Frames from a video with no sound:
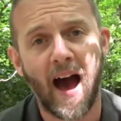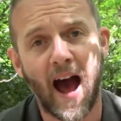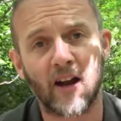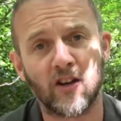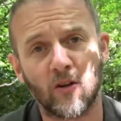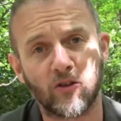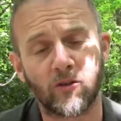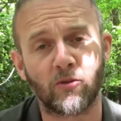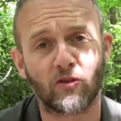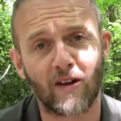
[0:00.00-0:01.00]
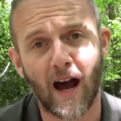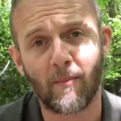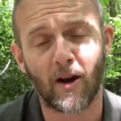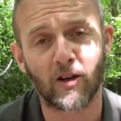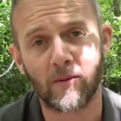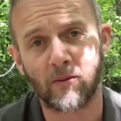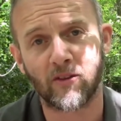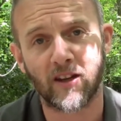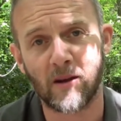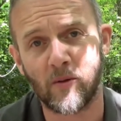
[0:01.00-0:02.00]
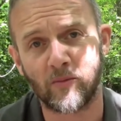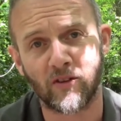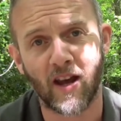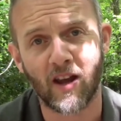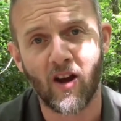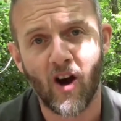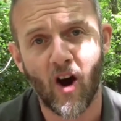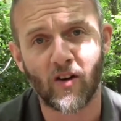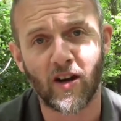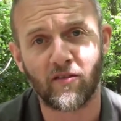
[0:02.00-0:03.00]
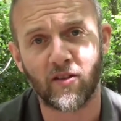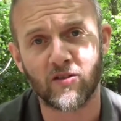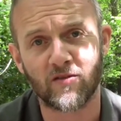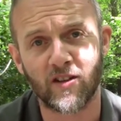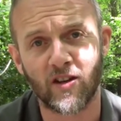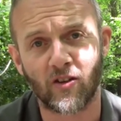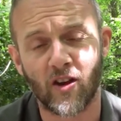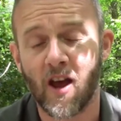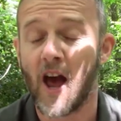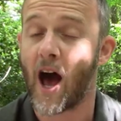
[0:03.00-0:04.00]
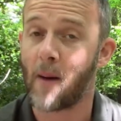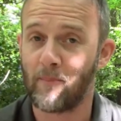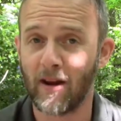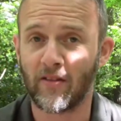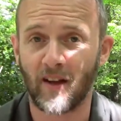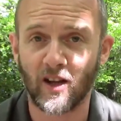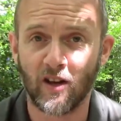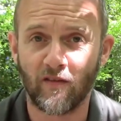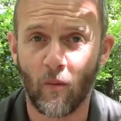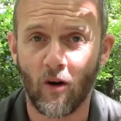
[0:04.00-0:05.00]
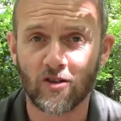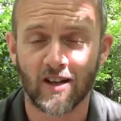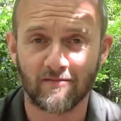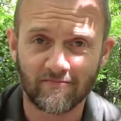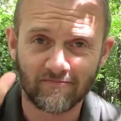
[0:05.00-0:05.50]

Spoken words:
and you'll subscribe and you'll be able to keep up to date on any future videos. A big thank you for watching.